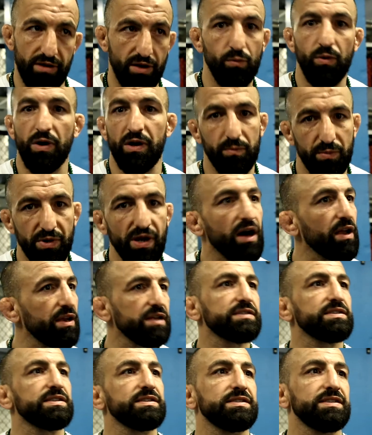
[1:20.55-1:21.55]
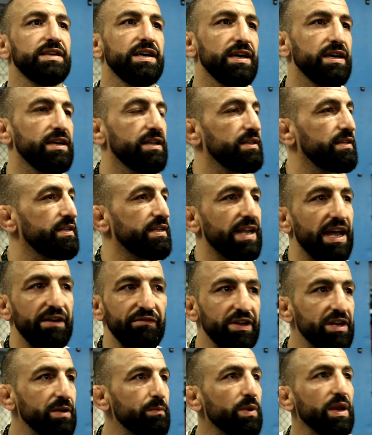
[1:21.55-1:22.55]
I want to be honest and say, didn't have
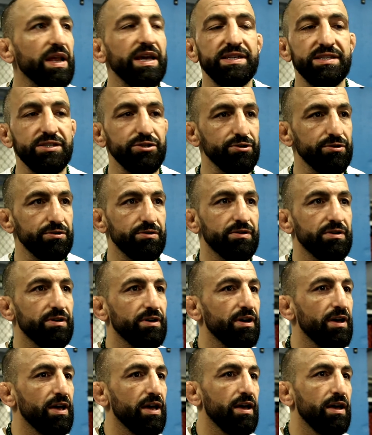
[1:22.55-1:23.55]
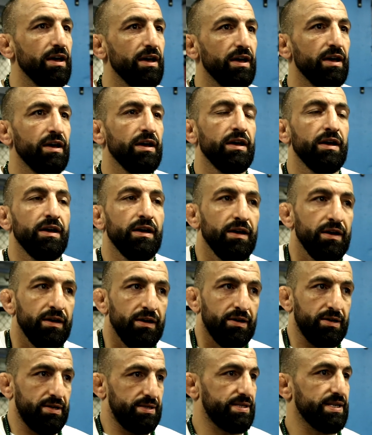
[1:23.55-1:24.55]
any place to
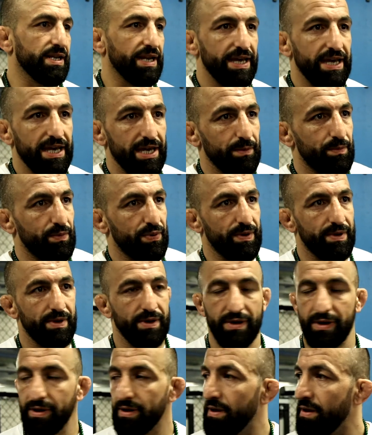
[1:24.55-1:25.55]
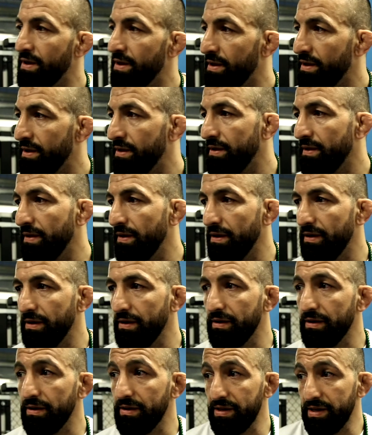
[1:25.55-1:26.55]
sleep.
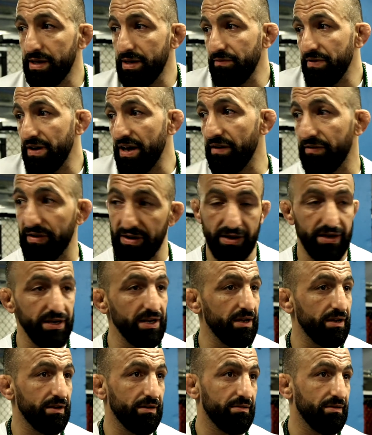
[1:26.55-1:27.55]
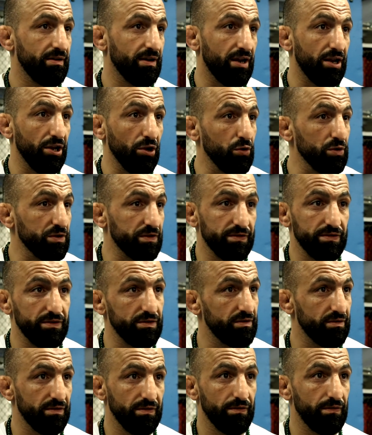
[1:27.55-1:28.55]
He didn't even have any clothes
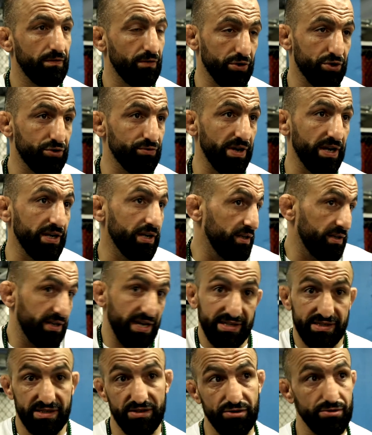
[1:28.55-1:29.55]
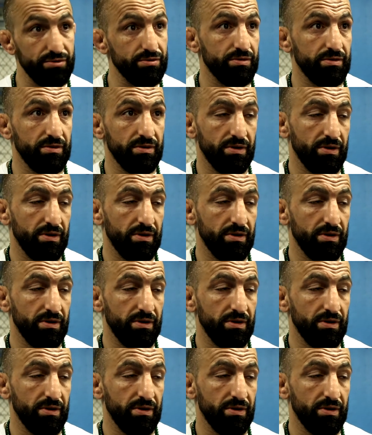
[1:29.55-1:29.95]
for training. That's true.